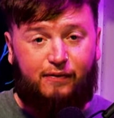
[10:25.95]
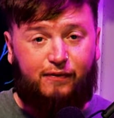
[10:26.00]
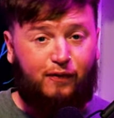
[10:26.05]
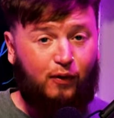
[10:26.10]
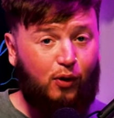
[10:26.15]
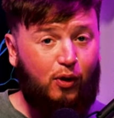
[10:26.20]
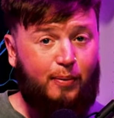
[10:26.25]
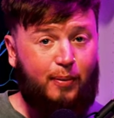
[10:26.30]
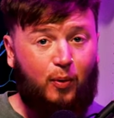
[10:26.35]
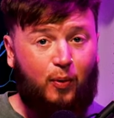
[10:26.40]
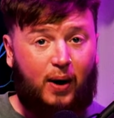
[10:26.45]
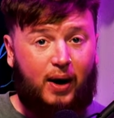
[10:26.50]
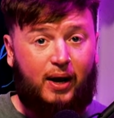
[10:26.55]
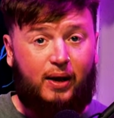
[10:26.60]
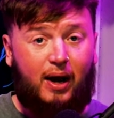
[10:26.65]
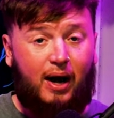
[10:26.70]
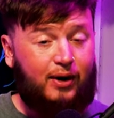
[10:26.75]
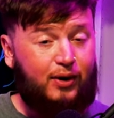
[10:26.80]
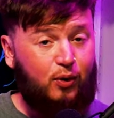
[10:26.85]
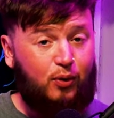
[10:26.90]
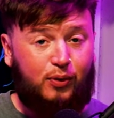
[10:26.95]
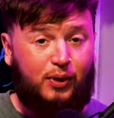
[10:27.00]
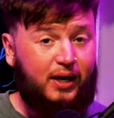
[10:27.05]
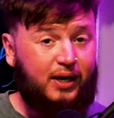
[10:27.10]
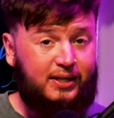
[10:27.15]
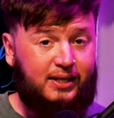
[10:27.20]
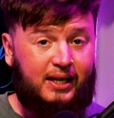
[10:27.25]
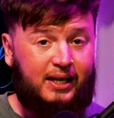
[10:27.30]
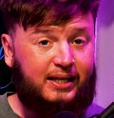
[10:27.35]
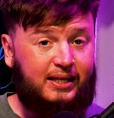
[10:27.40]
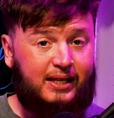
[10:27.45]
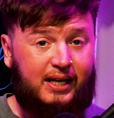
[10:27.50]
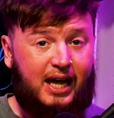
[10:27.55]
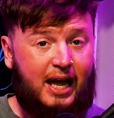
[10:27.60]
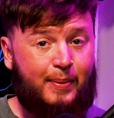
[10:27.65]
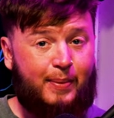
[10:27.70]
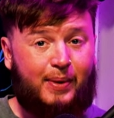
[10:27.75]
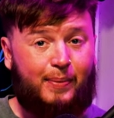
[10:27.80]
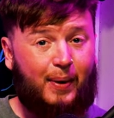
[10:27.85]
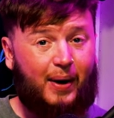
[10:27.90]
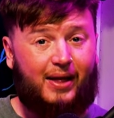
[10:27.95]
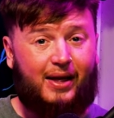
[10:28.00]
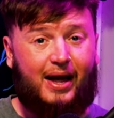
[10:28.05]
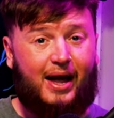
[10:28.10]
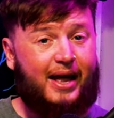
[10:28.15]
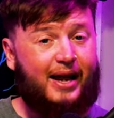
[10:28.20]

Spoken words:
Fulham away, I don't think it's an easy game by